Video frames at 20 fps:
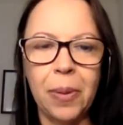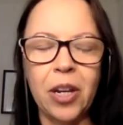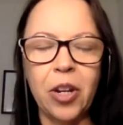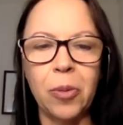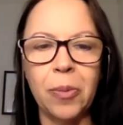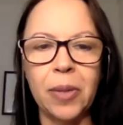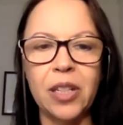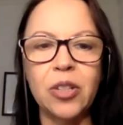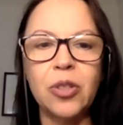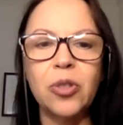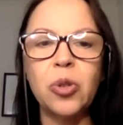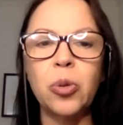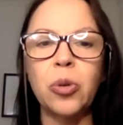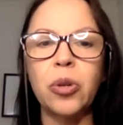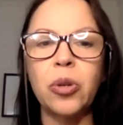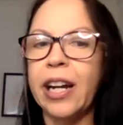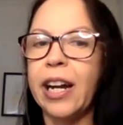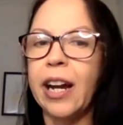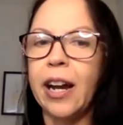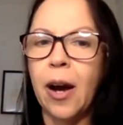Peterman
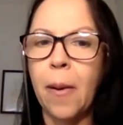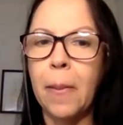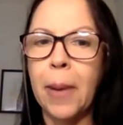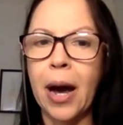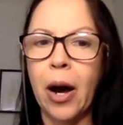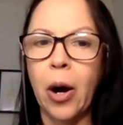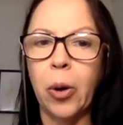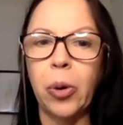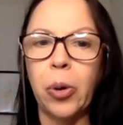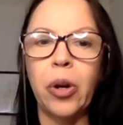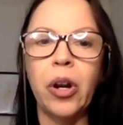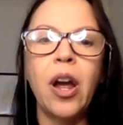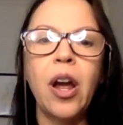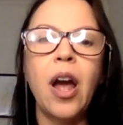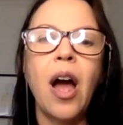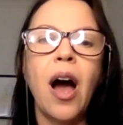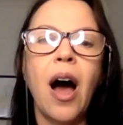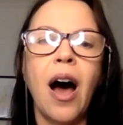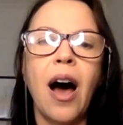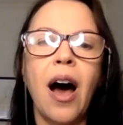story about
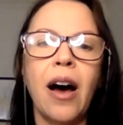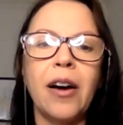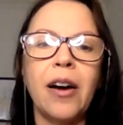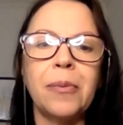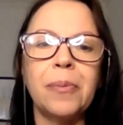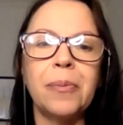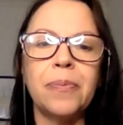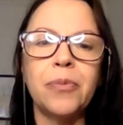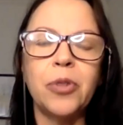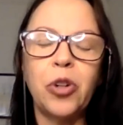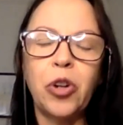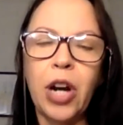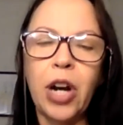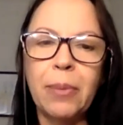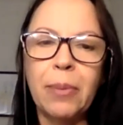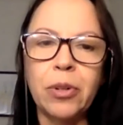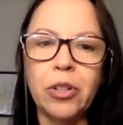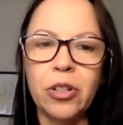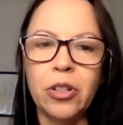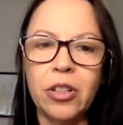
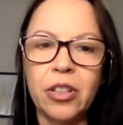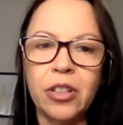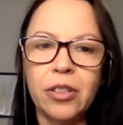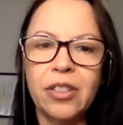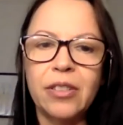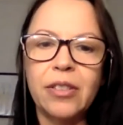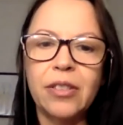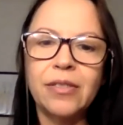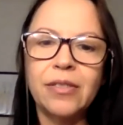Kramer